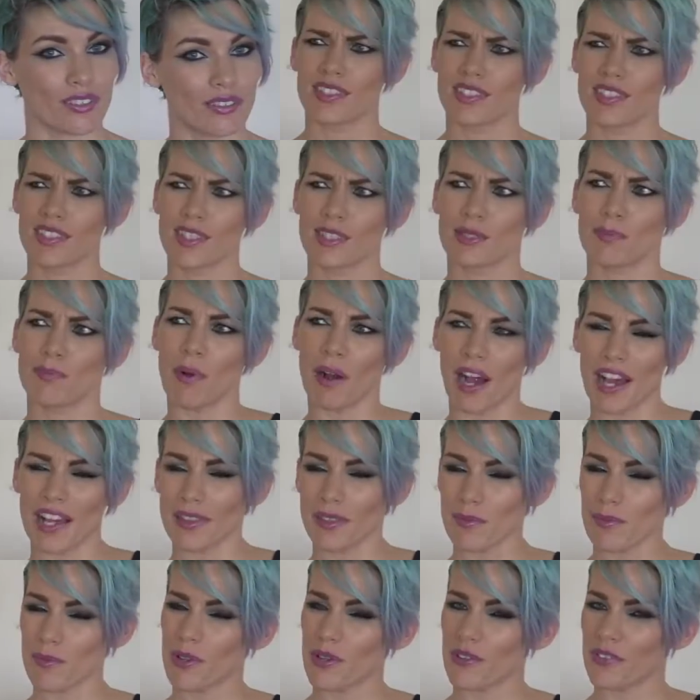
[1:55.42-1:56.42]
Despite
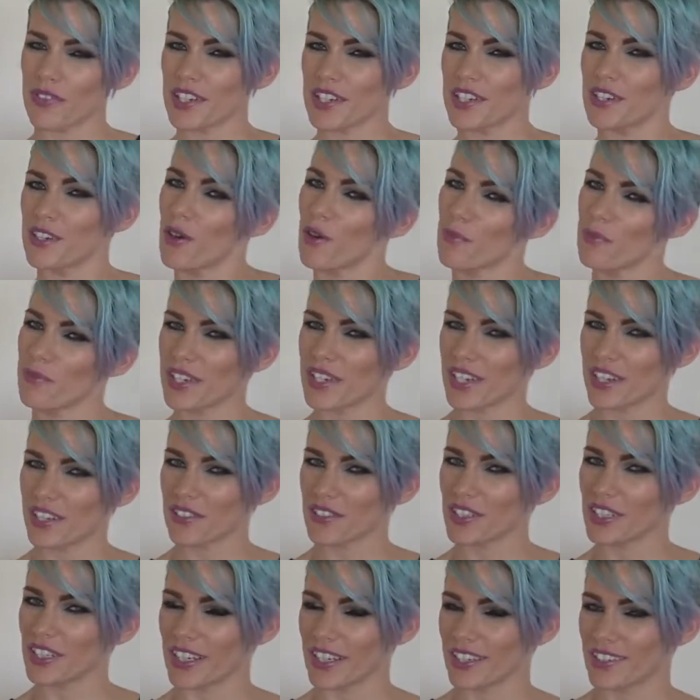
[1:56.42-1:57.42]
the movie not being
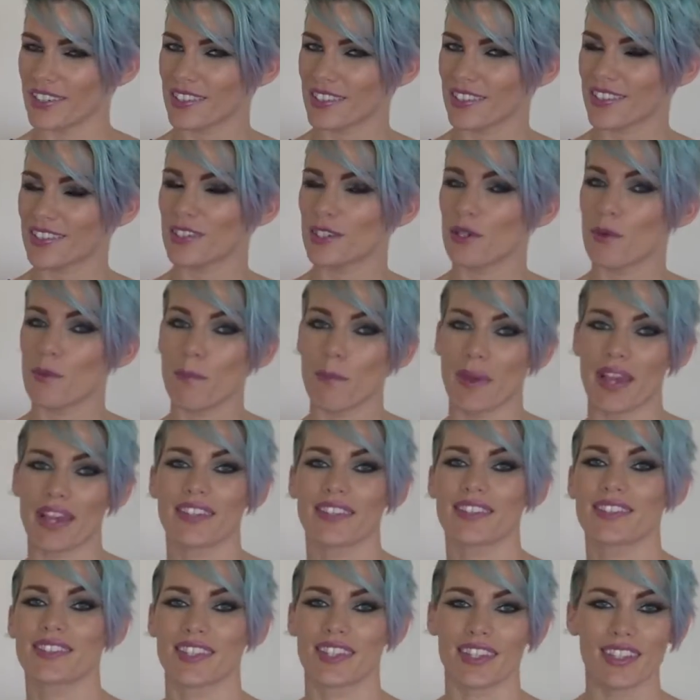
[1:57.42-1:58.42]
released until May
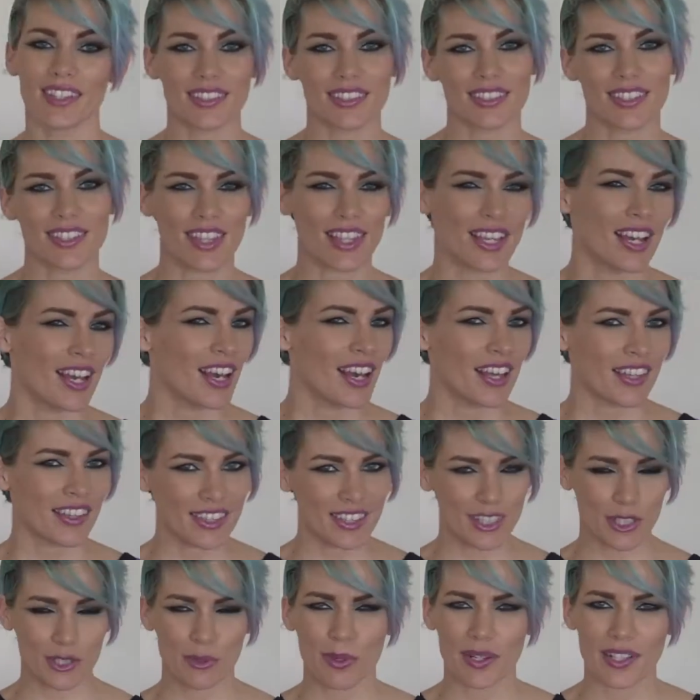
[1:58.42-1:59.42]
6th,
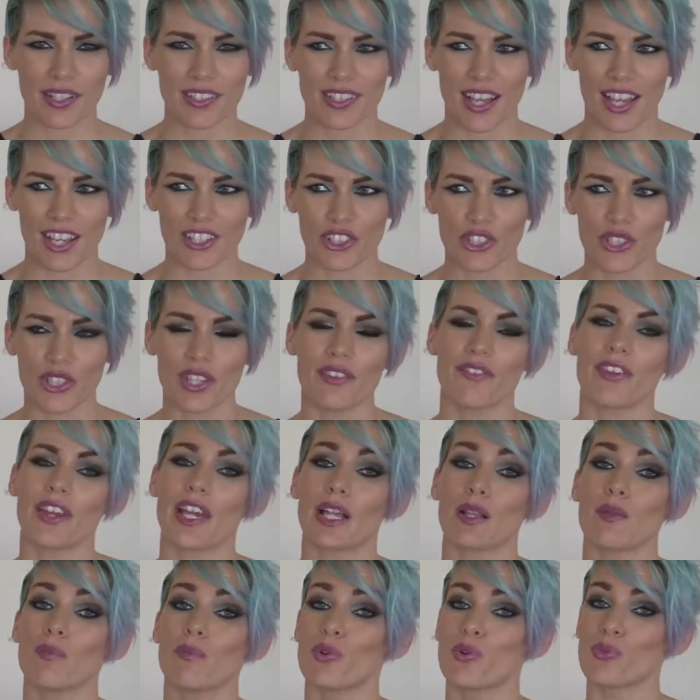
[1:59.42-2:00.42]
this one is actually
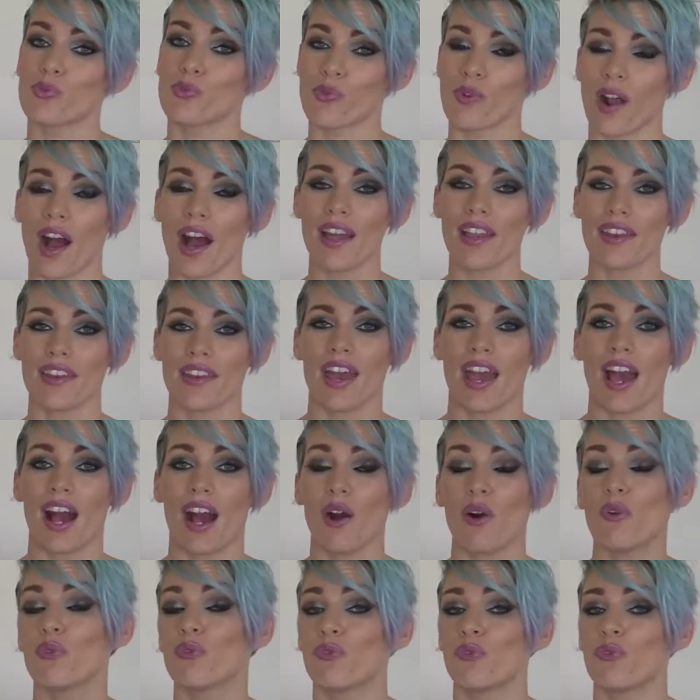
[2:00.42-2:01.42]
available right
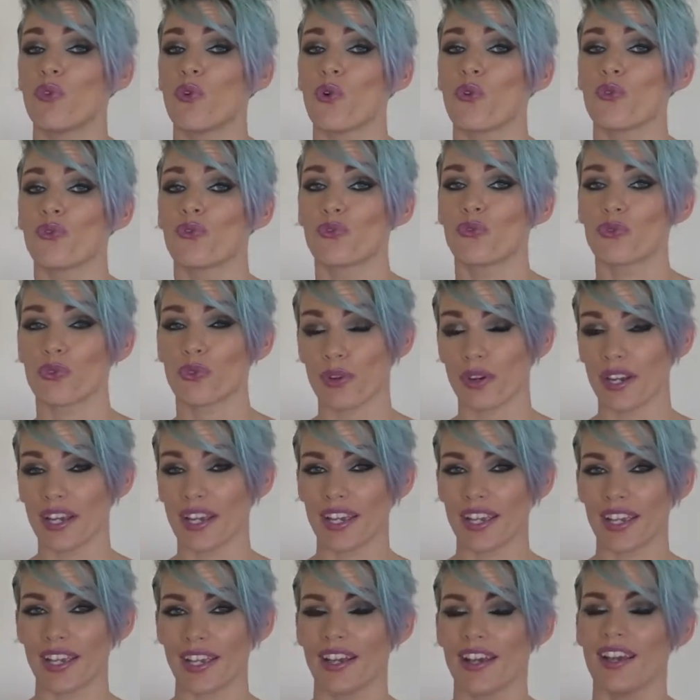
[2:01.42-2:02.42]
now for
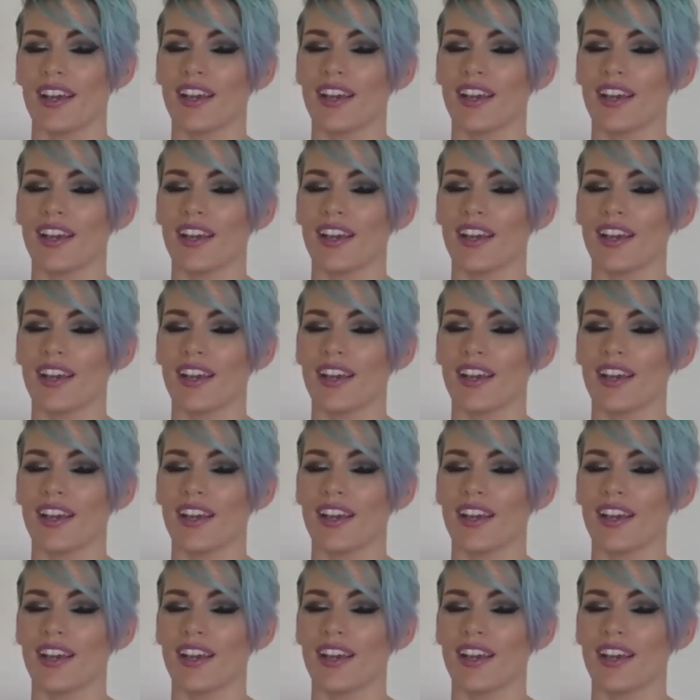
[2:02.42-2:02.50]
free